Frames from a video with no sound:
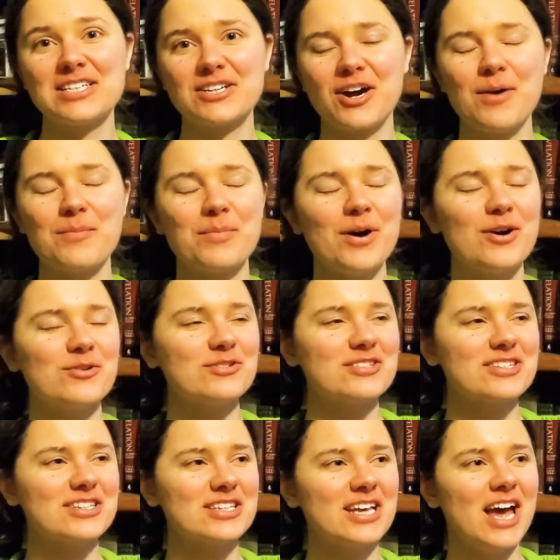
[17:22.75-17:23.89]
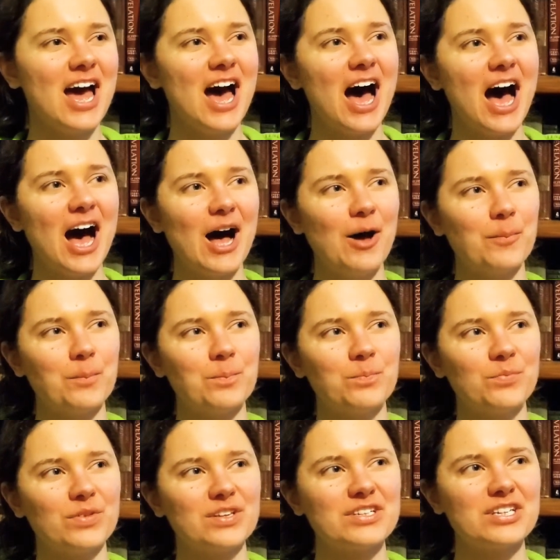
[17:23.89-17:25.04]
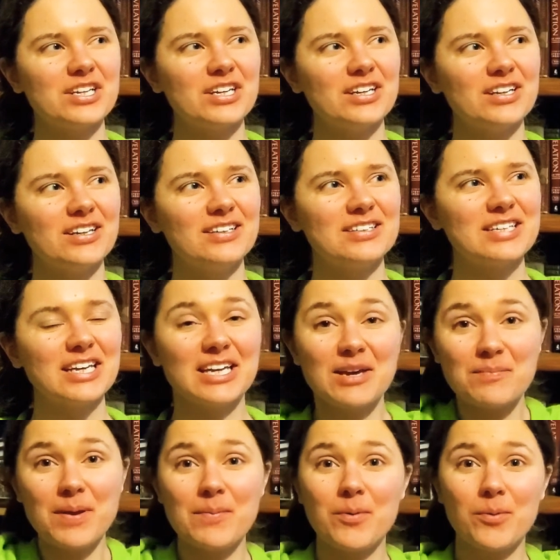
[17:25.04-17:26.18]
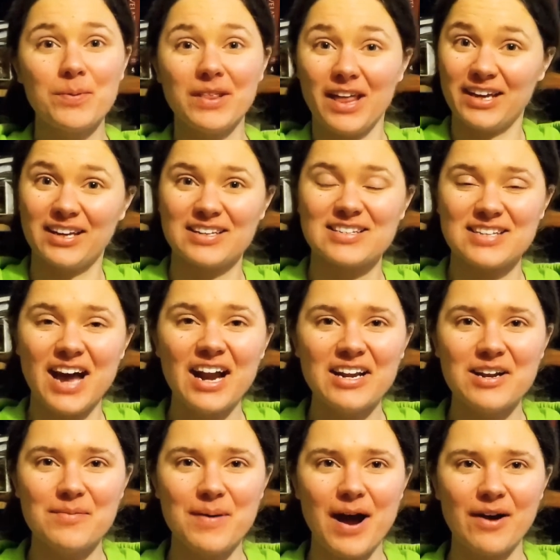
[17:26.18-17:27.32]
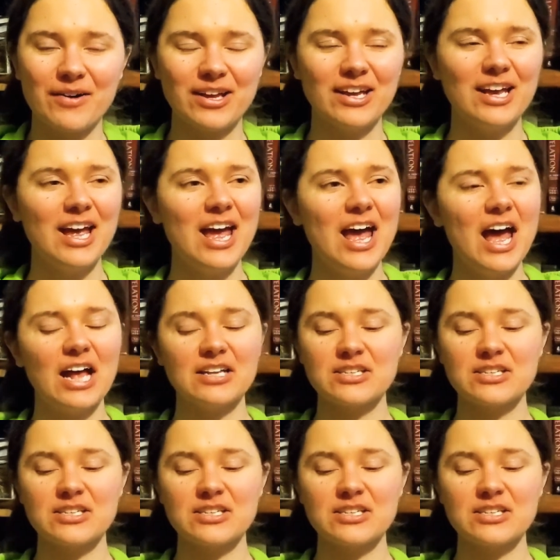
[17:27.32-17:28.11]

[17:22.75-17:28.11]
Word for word: Instagram posts um, to to get people be like excited about it.